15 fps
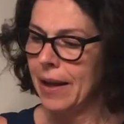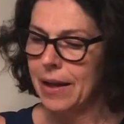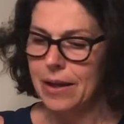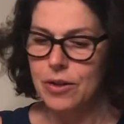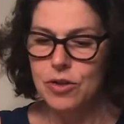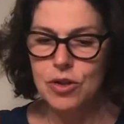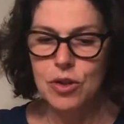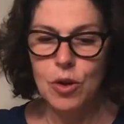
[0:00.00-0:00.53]

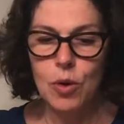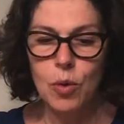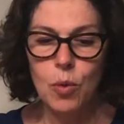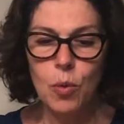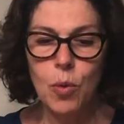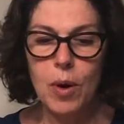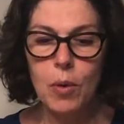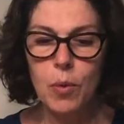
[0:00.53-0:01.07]
So
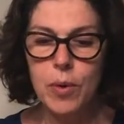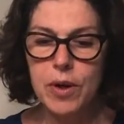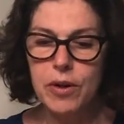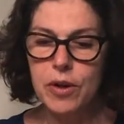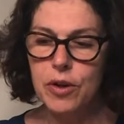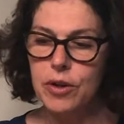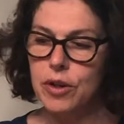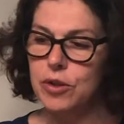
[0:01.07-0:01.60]
what we're
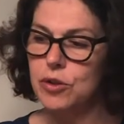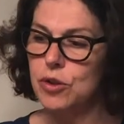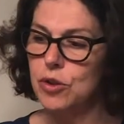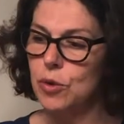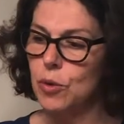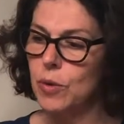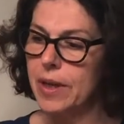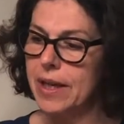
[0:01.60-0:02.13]
going to
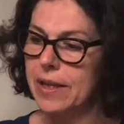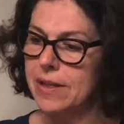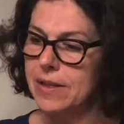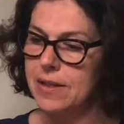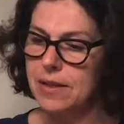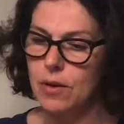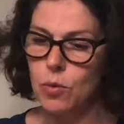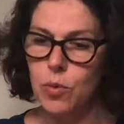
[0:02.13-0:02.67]
do
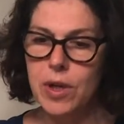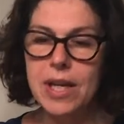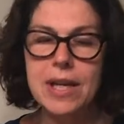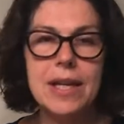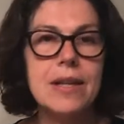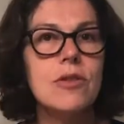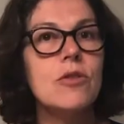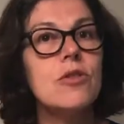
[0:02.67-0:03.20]
is we
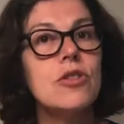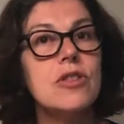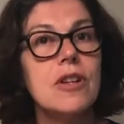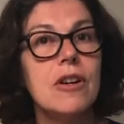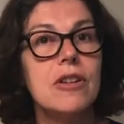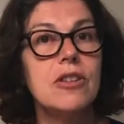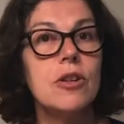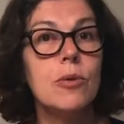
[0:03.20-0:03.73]
need to
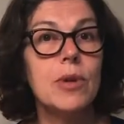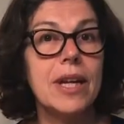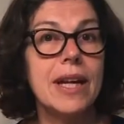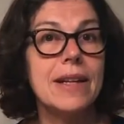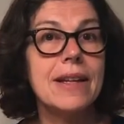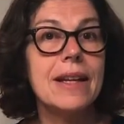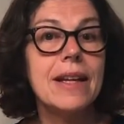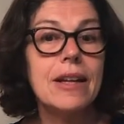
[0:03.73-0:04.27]
start
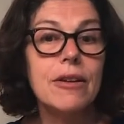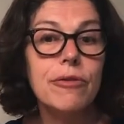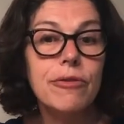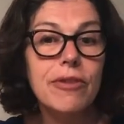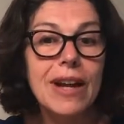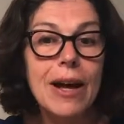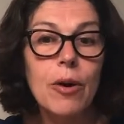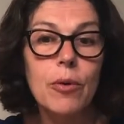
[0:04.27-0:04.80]
creating a
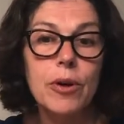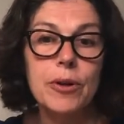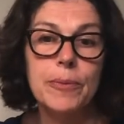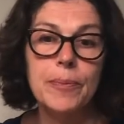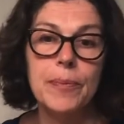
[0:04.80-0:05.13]
flower.